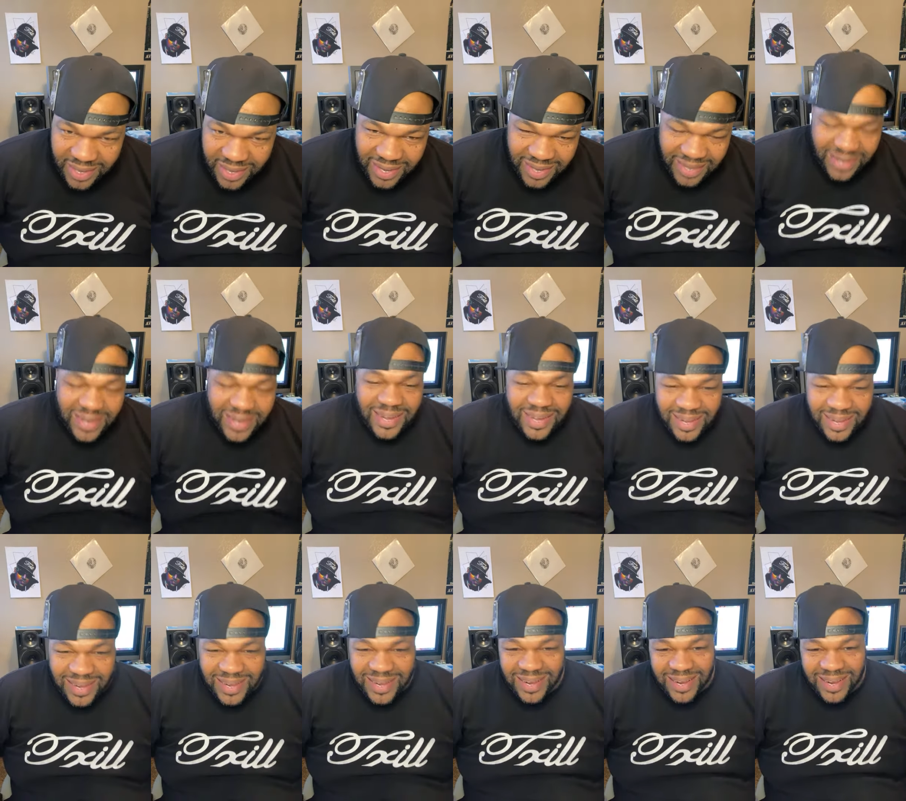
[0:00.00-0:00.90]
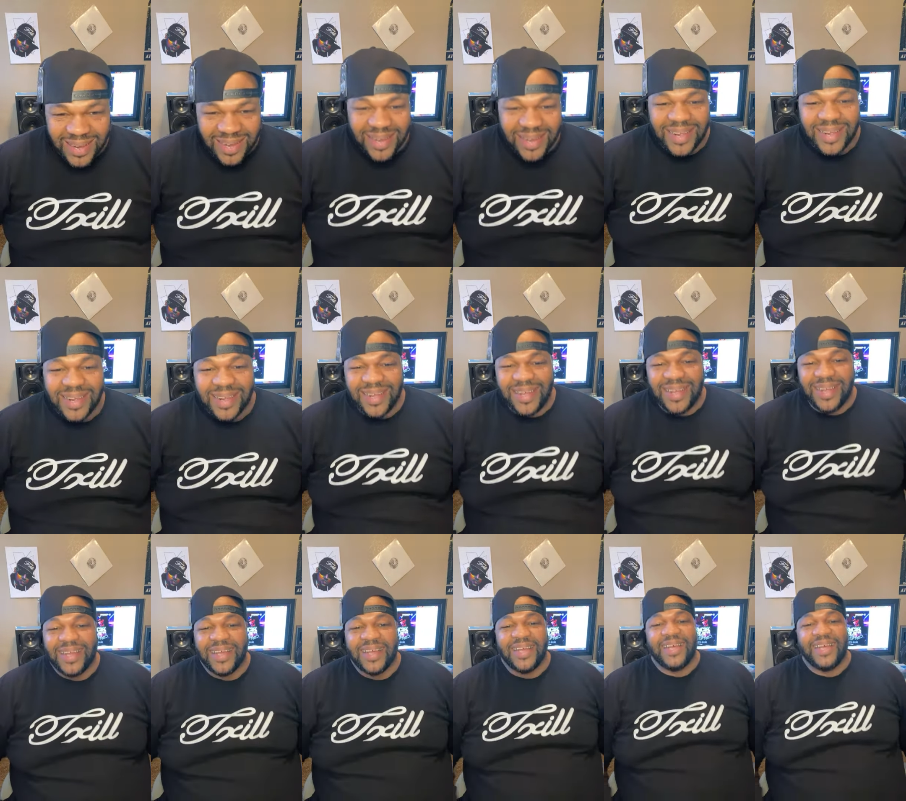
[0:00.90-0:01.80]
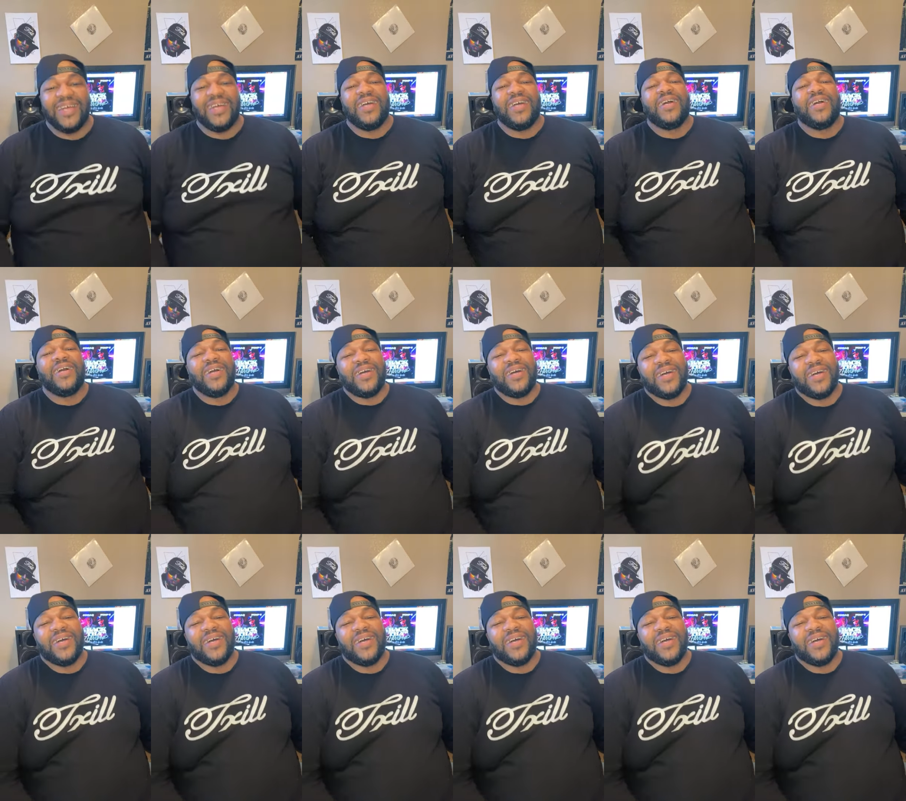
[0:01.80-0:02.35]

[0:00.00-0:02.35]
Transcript: Nobody speaks.